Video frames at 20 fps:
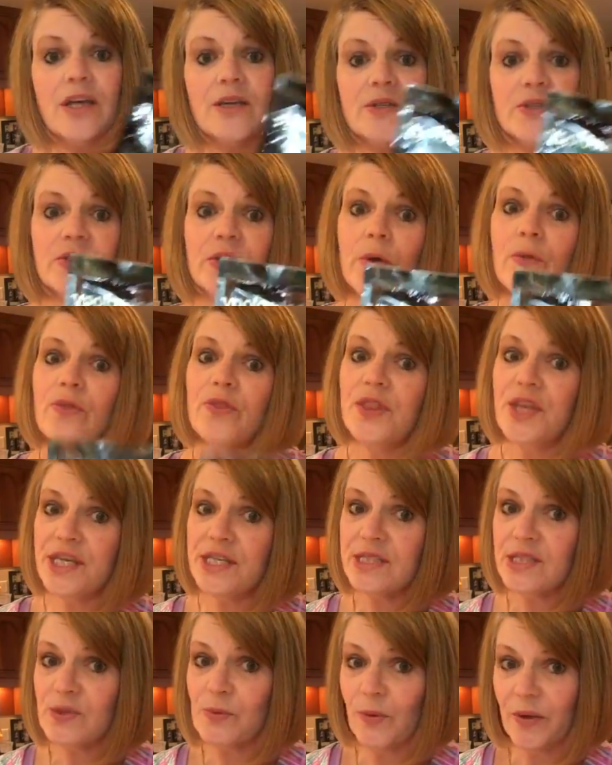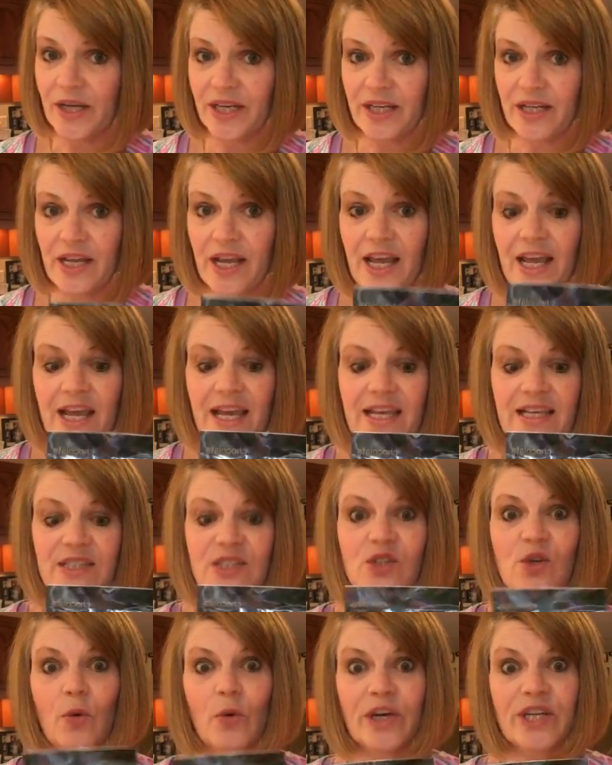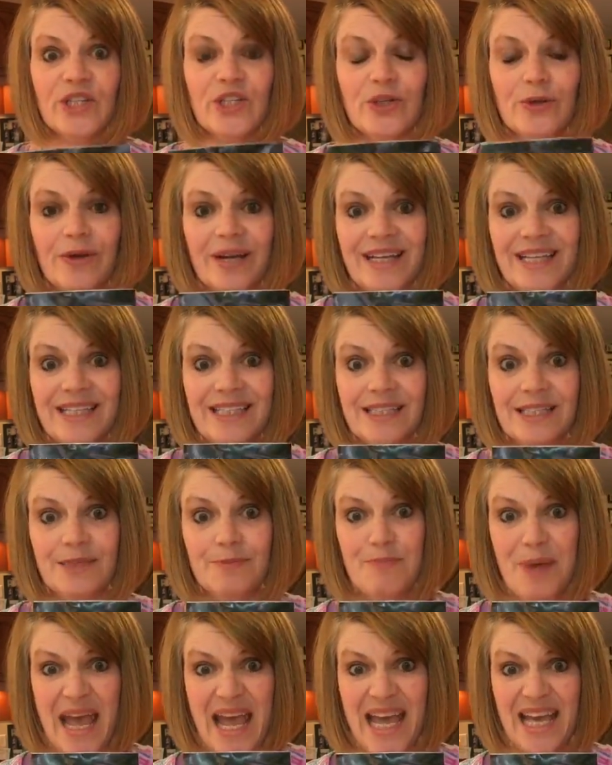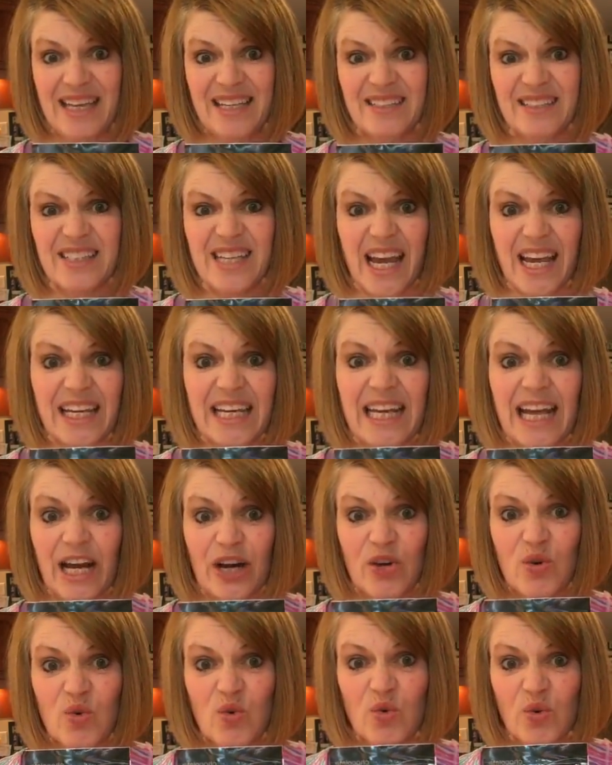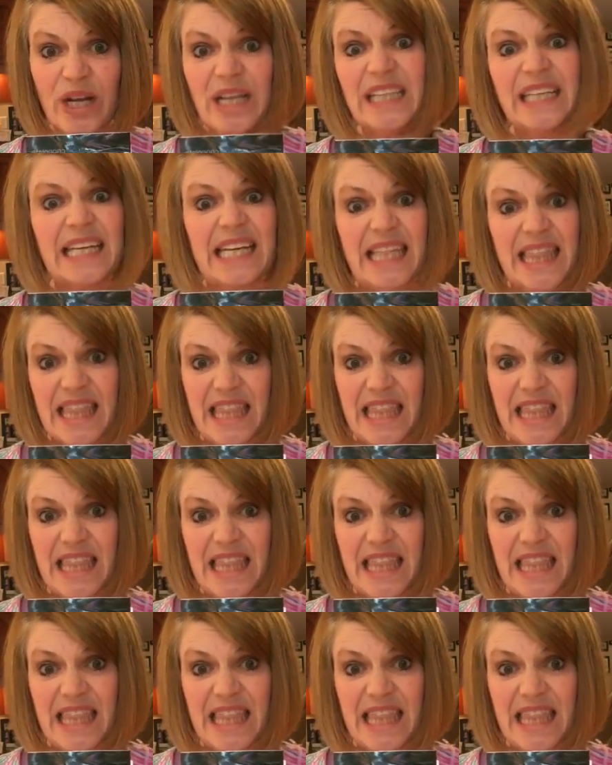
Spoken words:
So this one is going to expand and get really